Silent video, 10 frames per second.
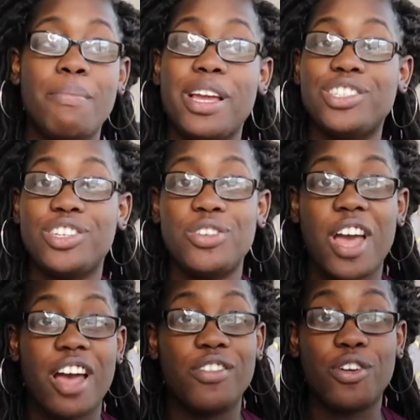Make sure you
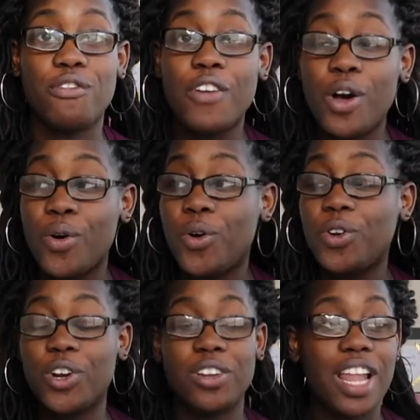have your
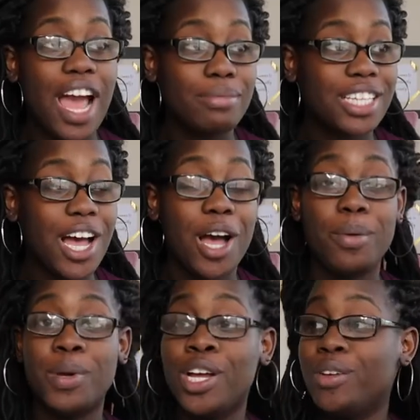phone, your
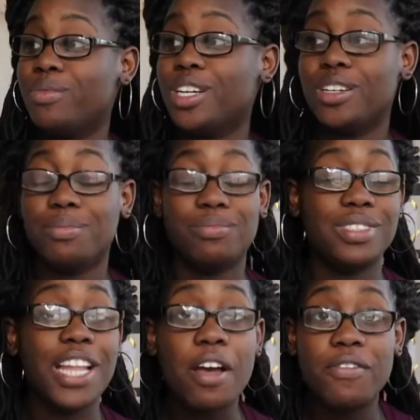laptop, um,
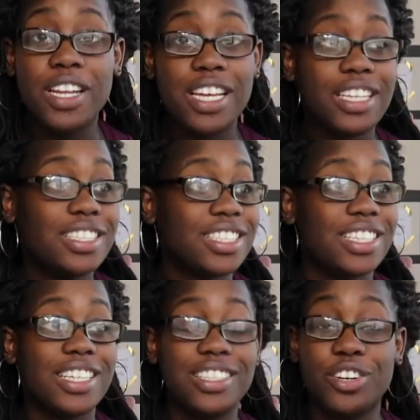Netflix,
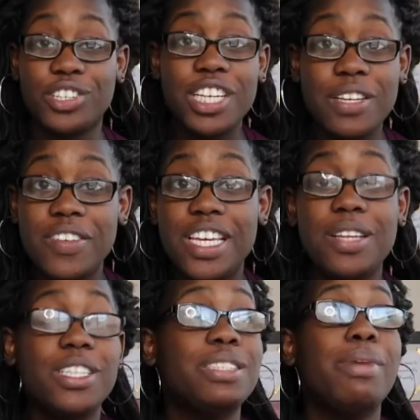your T
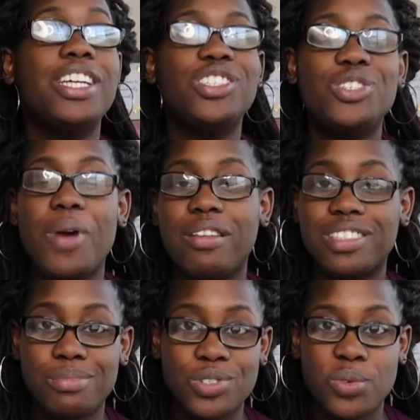V. Just make sure you have
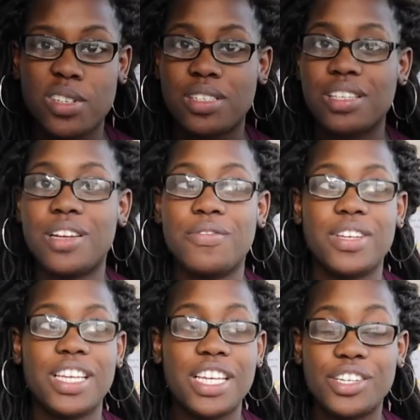some sorts of
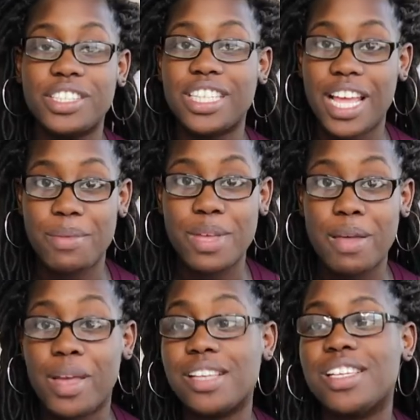
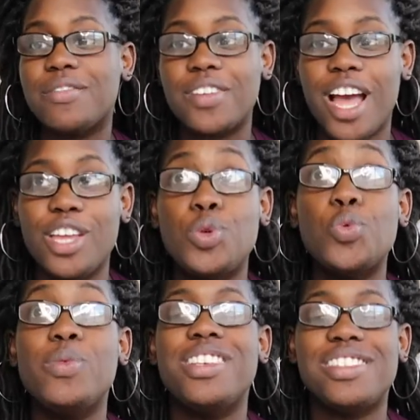entertainment, because if not, you
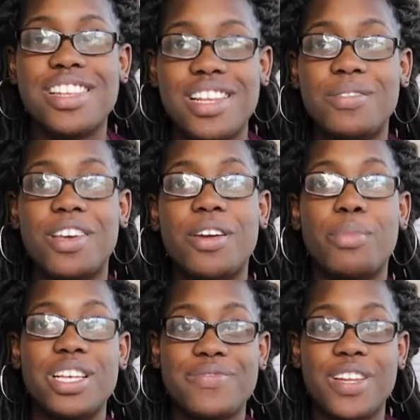will be sitting there
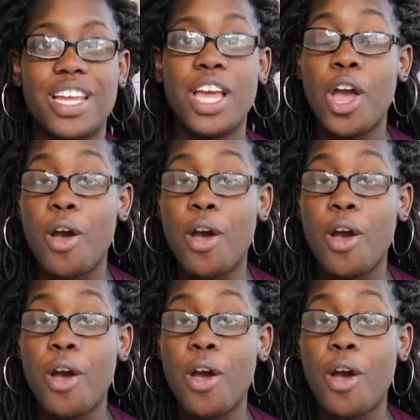breastfeeding,